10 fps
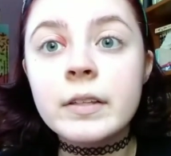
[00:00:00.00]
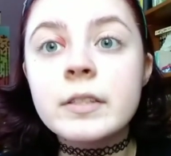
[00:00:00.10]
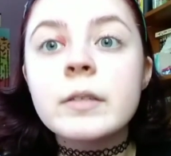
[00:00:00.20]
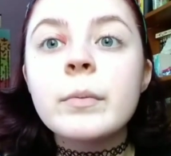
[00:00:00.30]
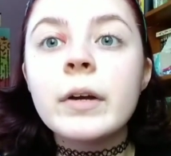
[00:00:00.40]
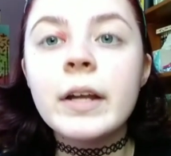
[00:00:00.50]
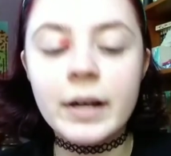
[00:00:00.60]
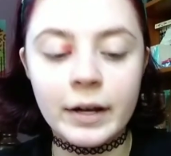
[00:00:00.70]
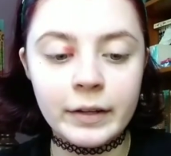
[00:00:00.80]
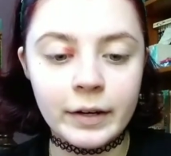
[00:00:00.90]
It's a pretty
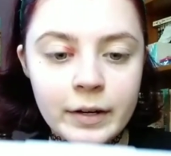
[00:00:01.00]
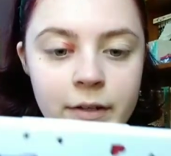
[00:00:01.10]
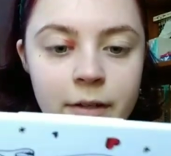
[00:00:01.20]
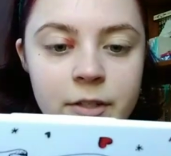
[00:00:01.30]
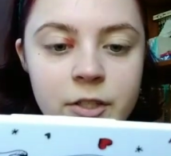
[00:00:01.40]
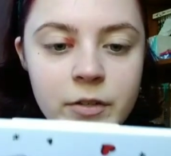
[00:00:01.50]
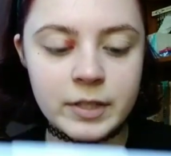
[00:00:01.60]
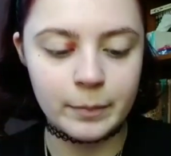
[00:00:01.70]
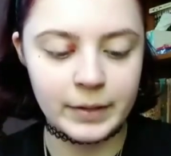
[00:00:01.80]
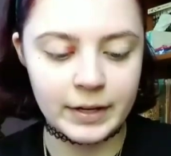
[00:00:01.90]
color. Shows
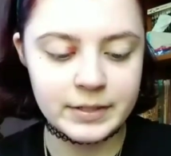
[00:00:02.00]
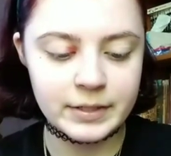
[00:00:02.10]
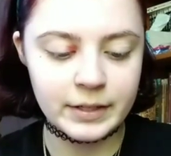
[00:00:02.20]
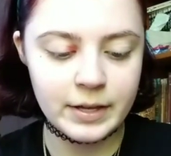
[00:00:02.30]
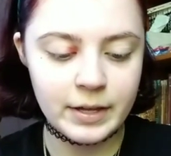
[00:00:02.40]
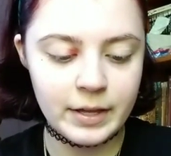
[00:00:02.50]
up nicely.